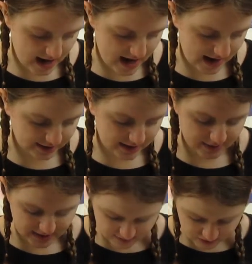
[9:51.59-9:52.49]
and I
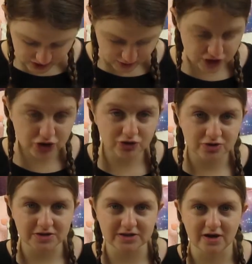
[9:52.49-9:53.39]
believe this was two
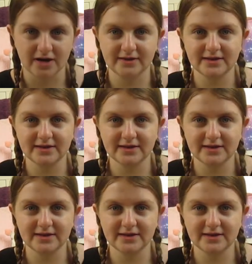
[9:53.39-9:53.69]
ninety-nine.